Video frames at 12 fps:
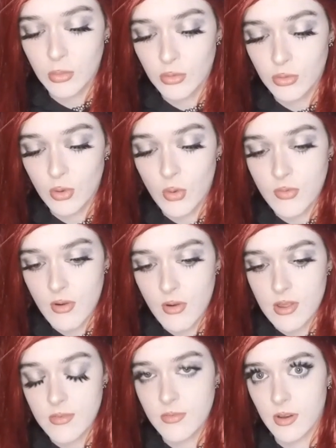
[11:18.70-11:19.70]
and it's
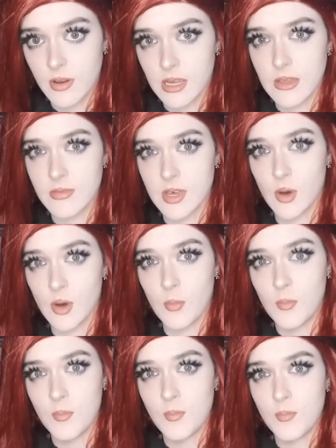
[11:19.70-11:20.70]
also a very
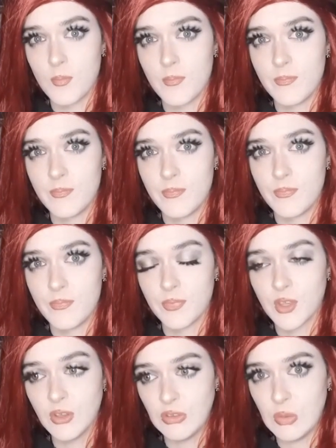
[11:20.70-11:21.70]
funny film
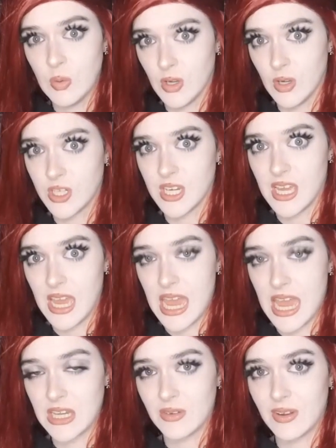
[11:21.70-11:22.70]
because you
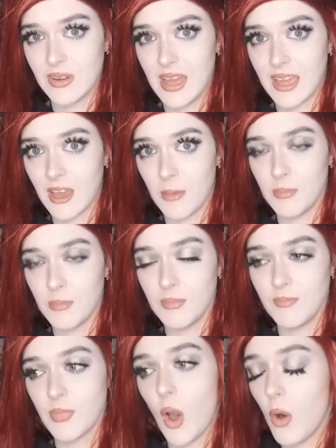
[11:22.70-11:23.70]
watch it and you're
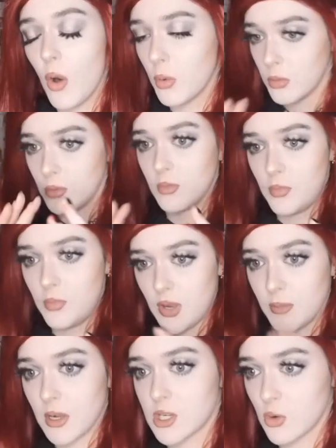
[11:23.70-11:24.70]
like I'm the
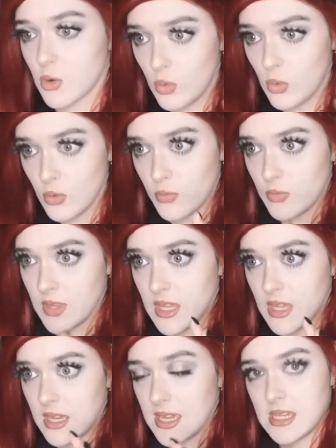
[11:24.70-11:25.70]
whole pretty much
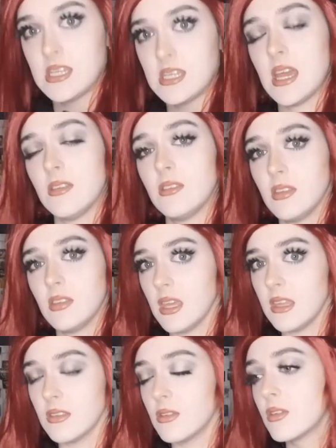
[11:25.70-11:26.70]
all of the
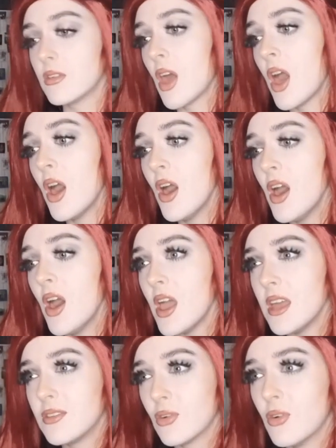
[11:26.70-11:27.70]
intense scenes
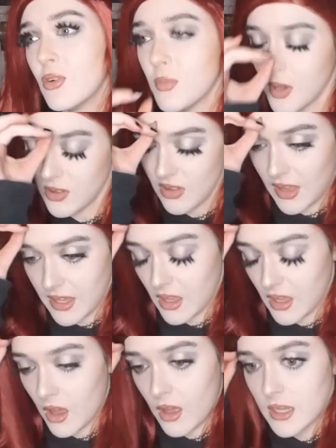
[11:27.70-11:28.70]
it's
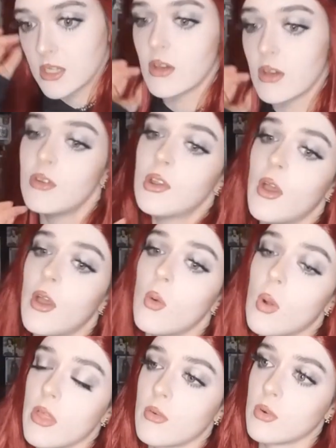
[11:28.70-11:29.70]
almost like I
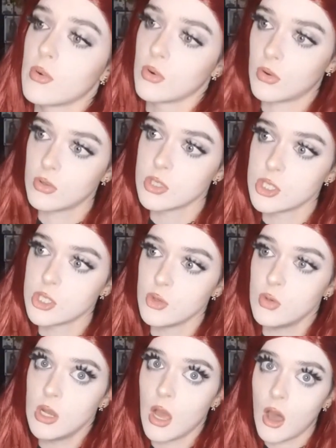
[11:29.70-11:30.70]
don't know whether or
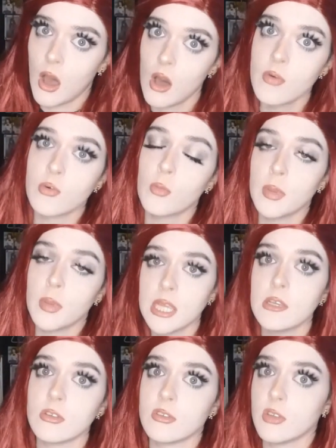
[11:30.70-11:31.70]
not to
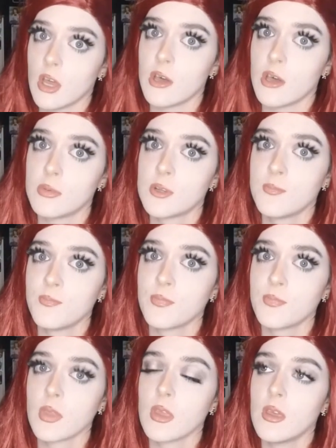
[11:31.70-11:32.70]
laugh or be
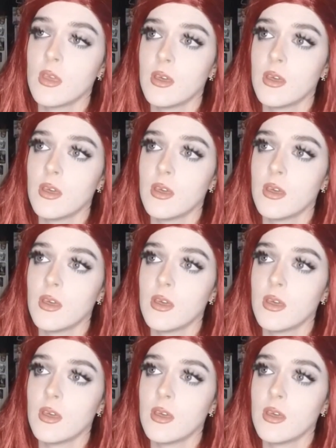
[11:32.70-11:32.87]
disturbed